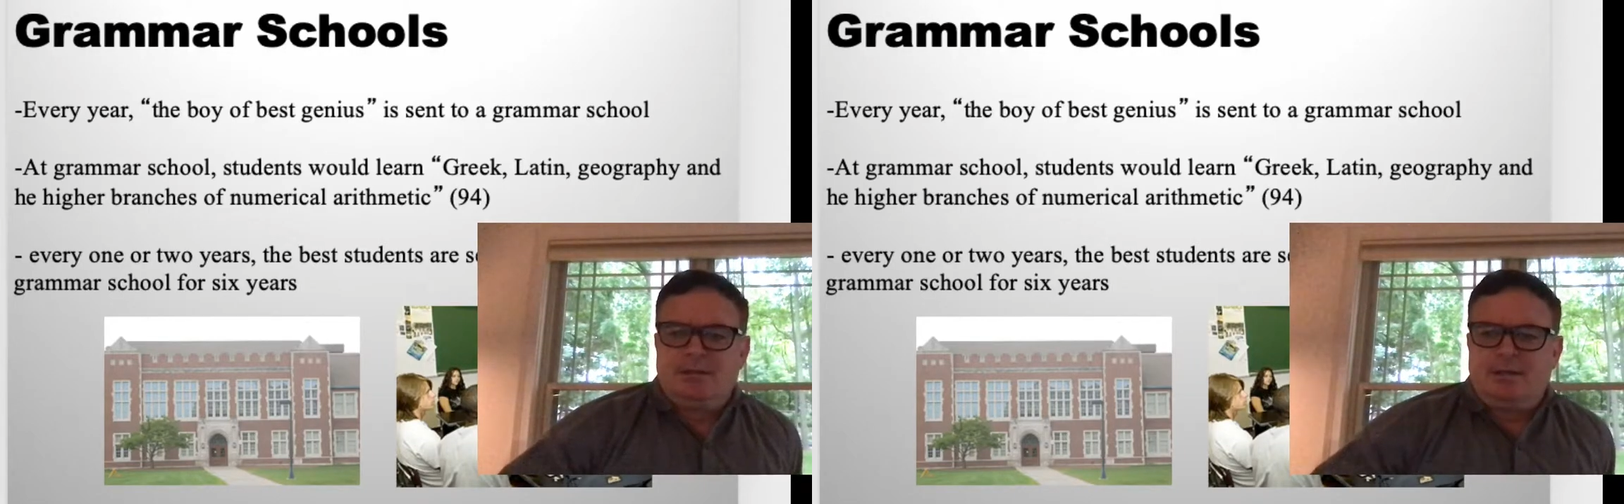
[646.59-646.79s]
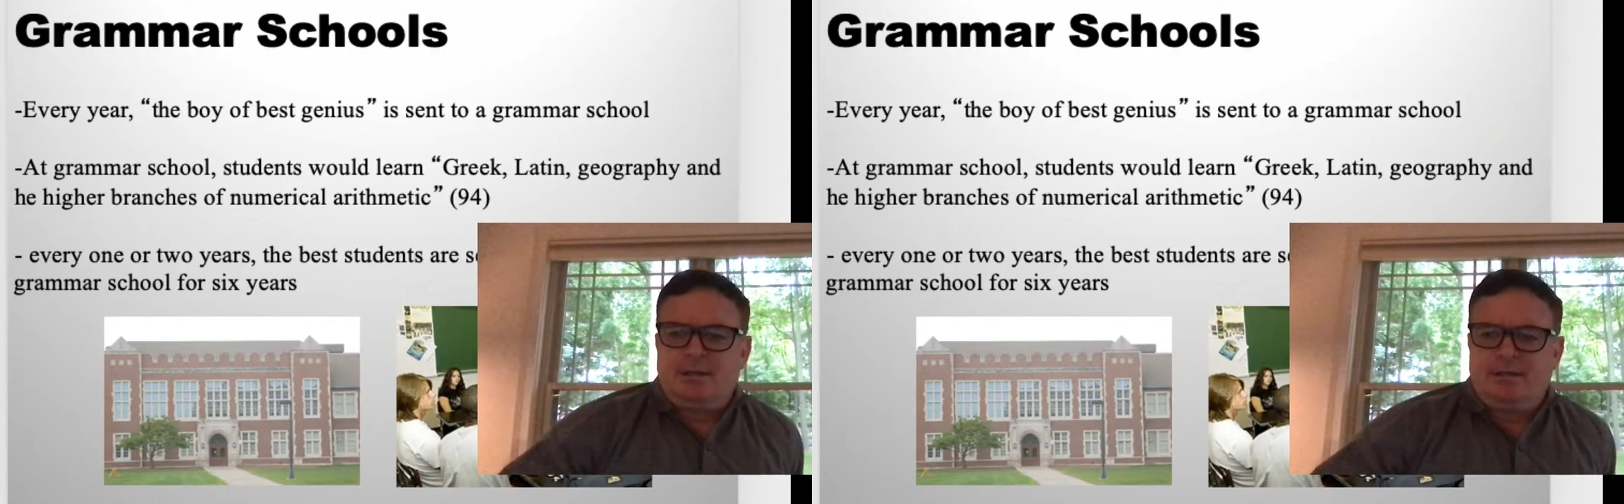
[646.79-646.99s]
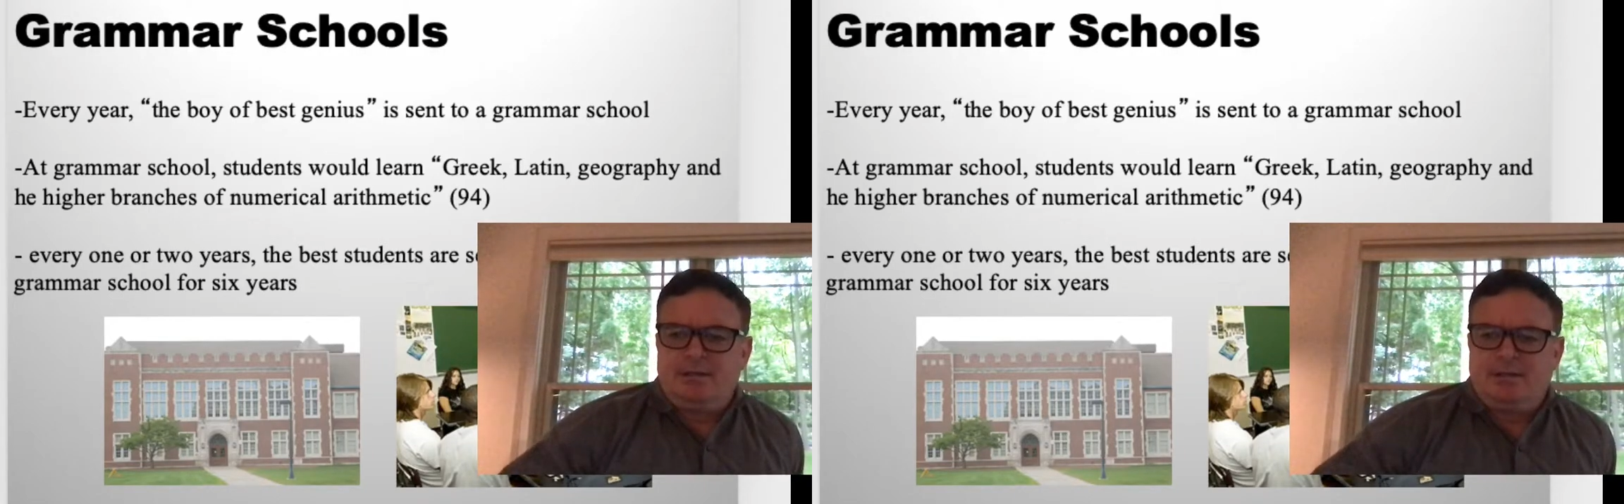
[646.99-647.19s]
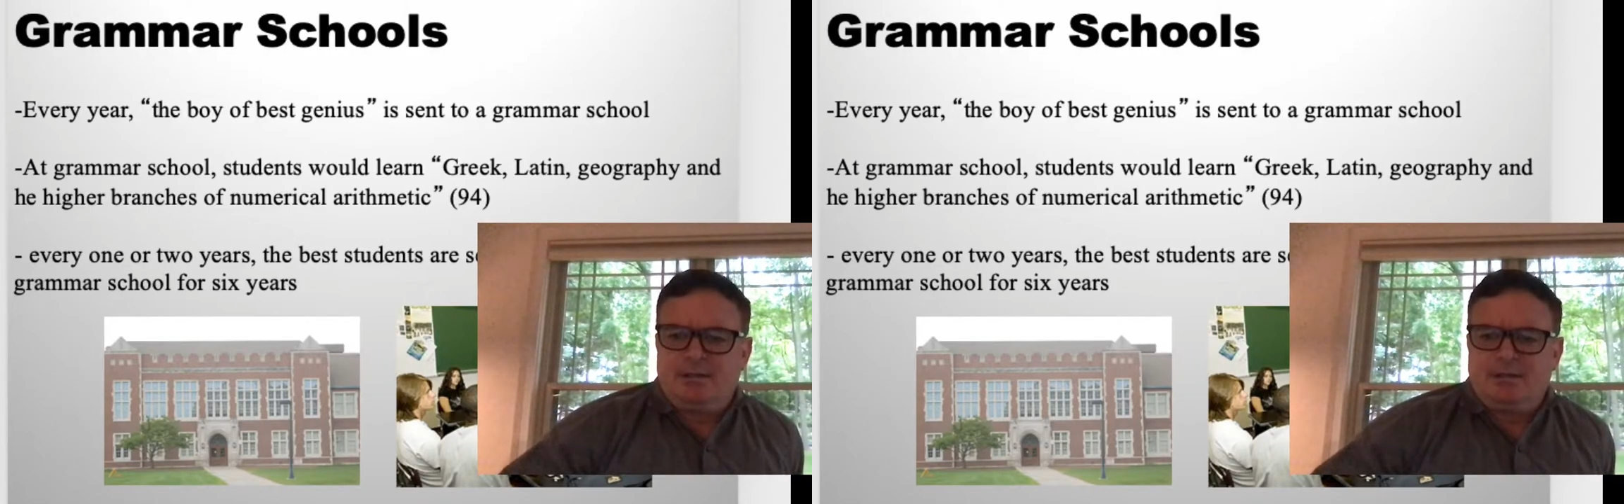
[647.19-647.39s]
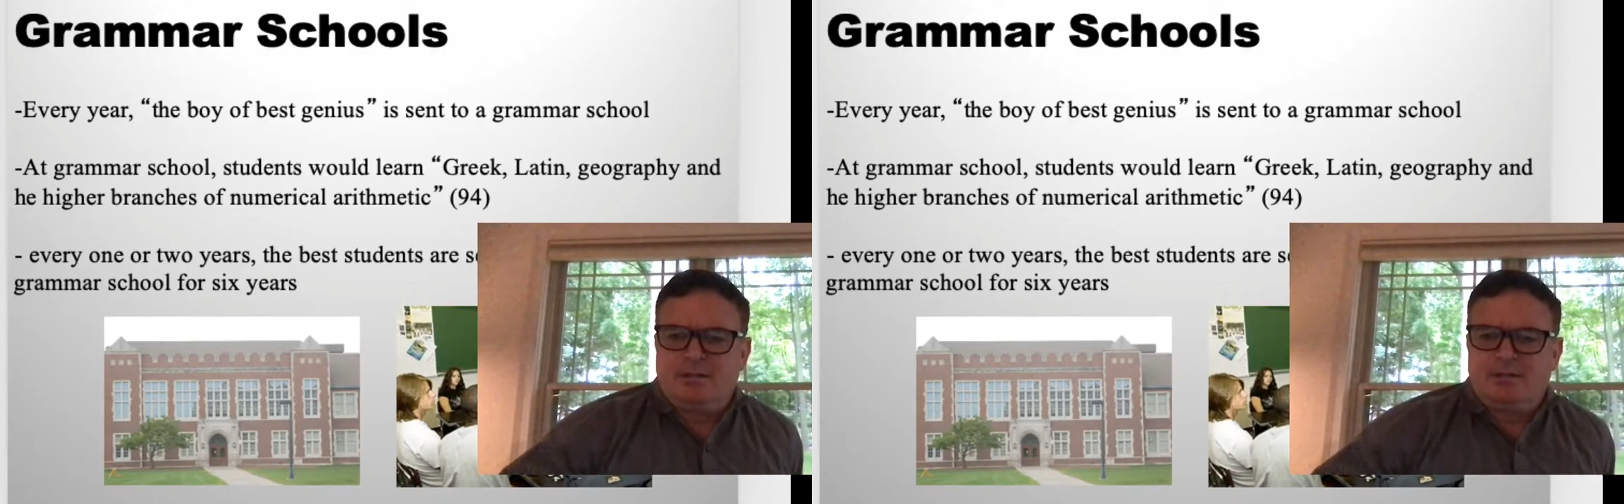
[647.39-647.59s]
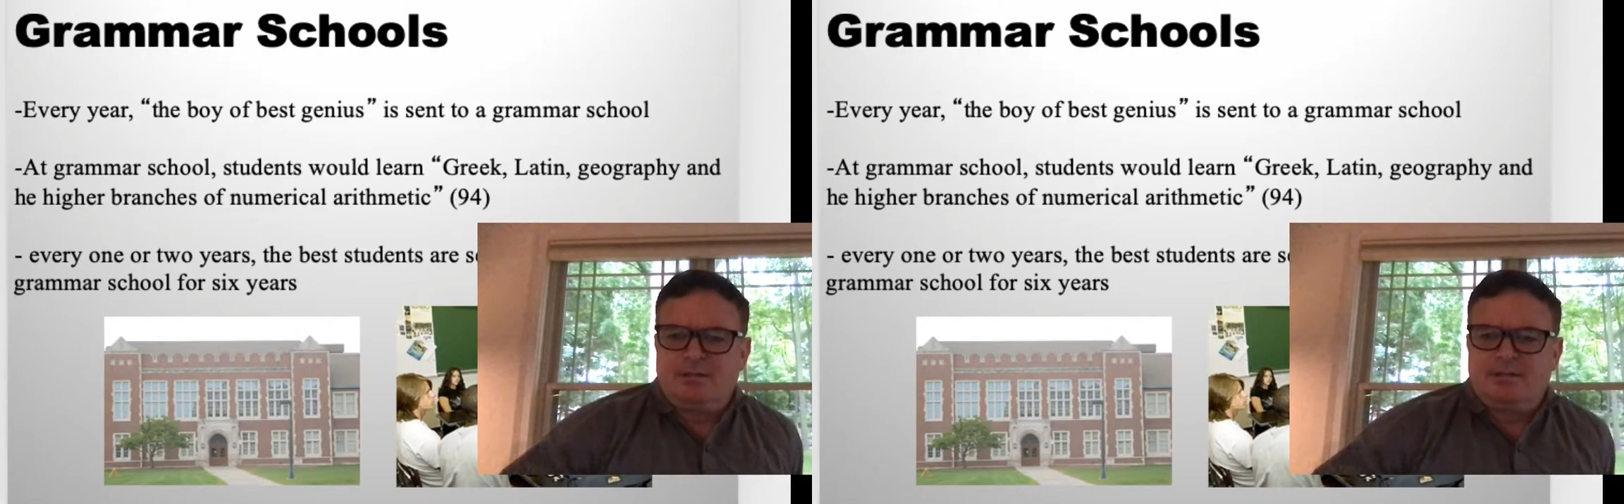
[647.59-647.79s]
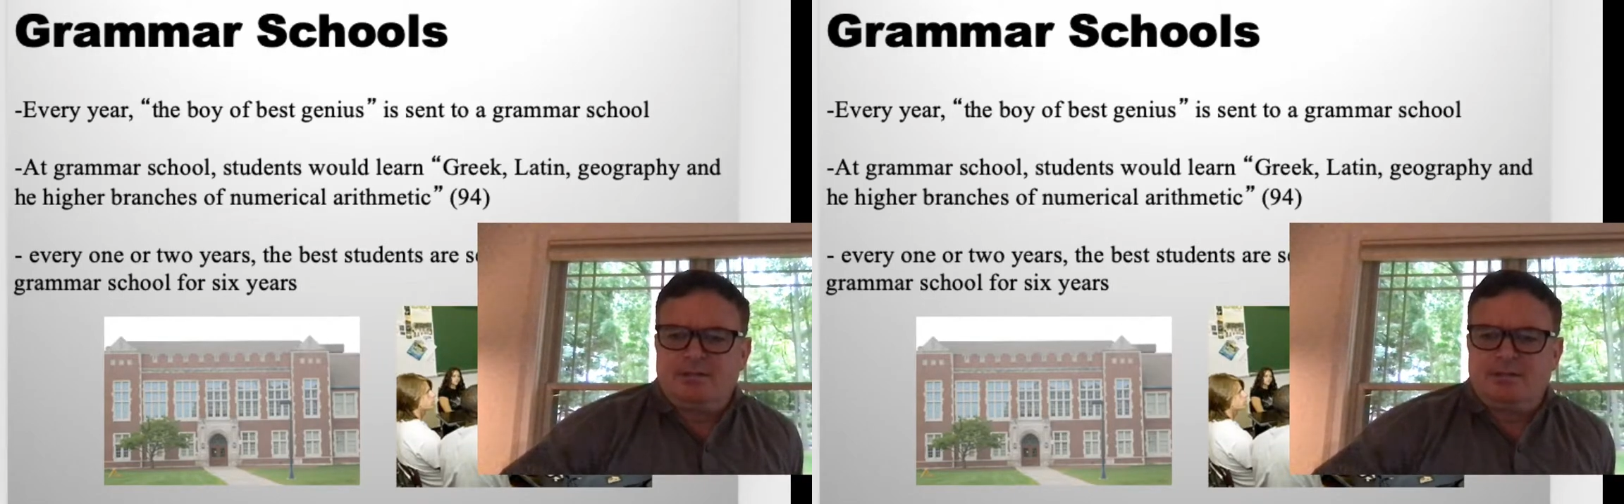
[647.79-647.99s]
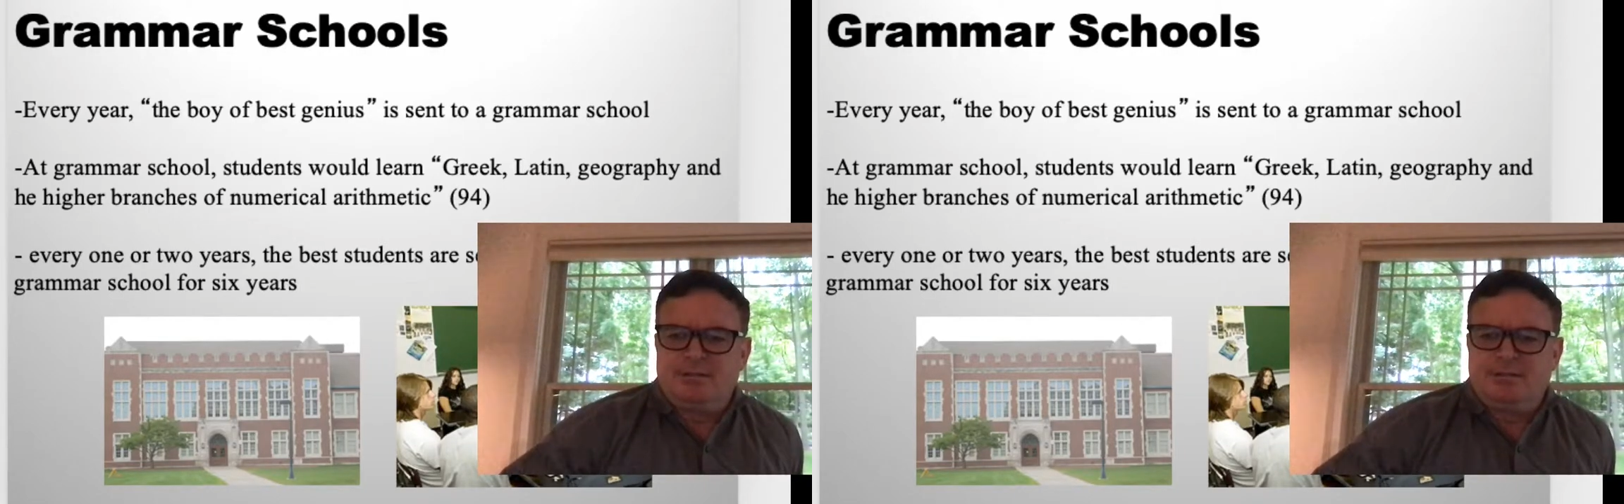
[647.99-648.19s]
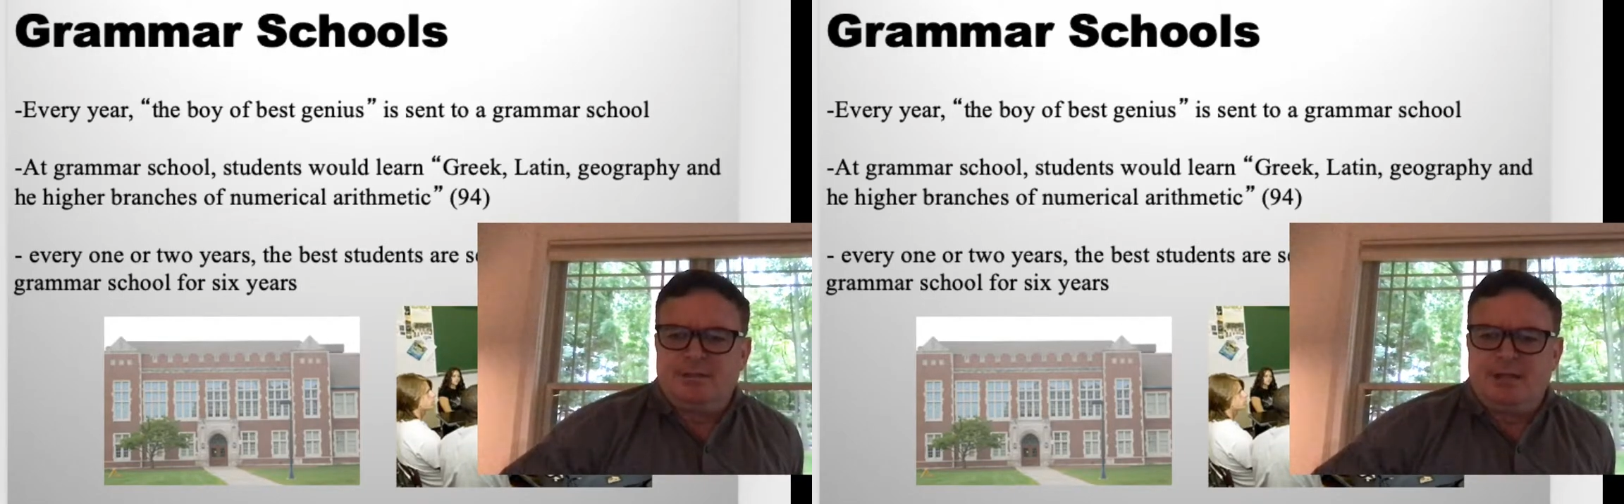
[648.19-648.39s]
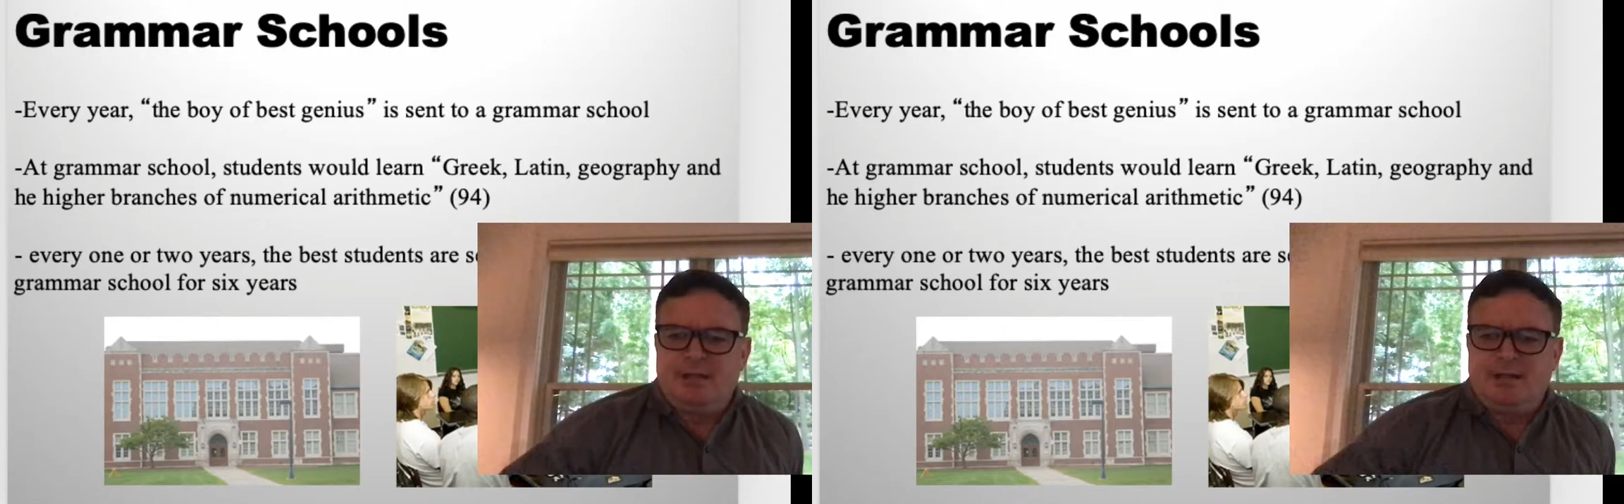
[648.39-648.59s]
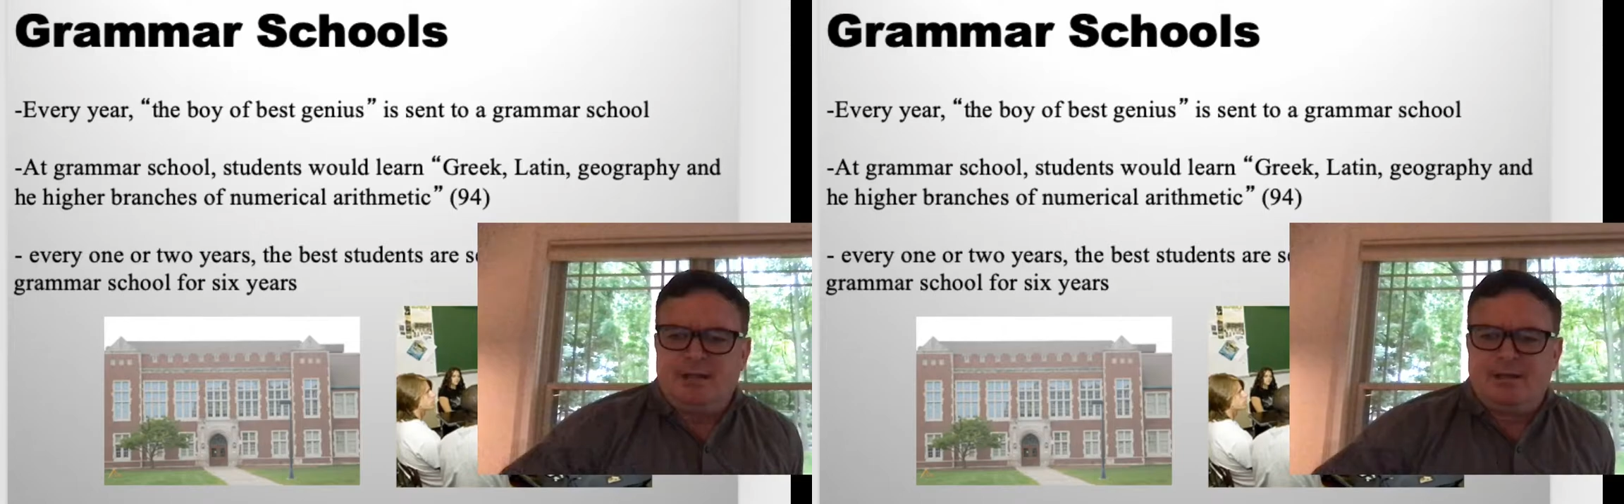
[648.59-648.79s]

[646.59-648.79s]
and considered a